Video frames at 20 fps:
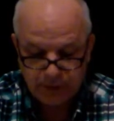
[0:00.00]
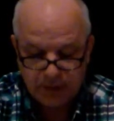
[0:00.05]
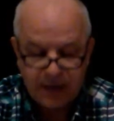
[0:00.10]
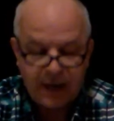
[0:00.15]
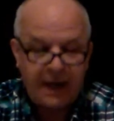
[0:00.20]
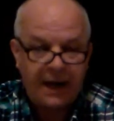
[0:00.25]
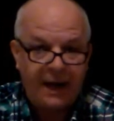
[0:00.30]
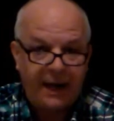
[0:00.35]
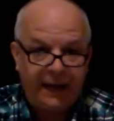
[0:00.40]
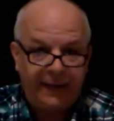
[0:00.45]

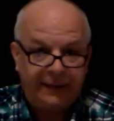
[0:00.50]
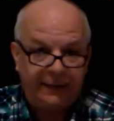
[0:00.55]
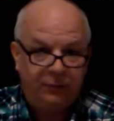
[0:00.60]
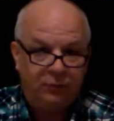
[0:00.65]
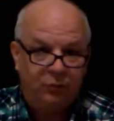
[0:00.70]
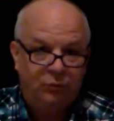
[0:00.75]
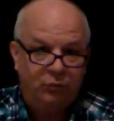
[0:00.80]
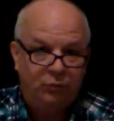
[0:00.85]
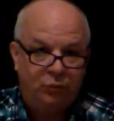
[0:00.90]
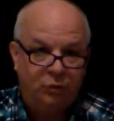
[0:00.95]
I
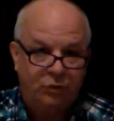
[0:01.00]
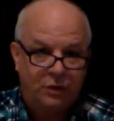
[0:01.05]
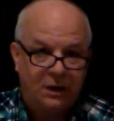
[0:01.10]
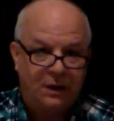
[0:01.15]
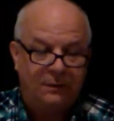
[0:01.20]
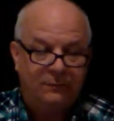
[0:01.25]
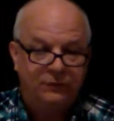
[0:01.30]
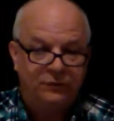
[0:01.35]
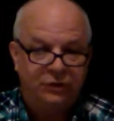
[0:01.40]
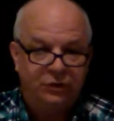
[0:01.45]
will
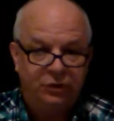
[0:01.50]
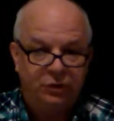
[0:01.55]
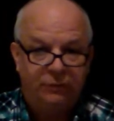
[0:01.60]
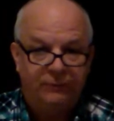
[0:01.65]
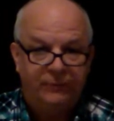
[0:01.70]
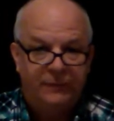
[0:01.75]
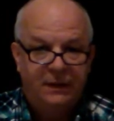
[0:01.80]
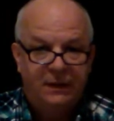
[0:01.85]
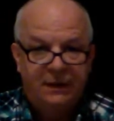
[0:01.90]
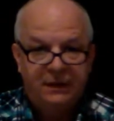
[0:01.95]
come to you.